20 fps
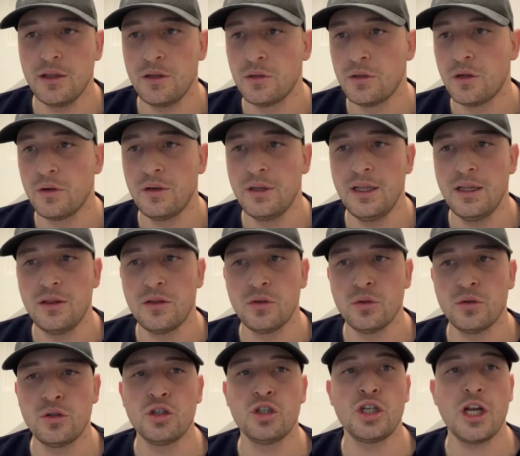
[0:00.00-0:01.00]
You don't need
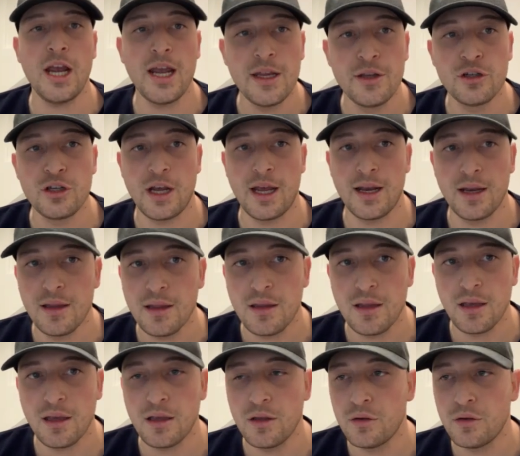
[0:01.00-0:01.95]
to change anything.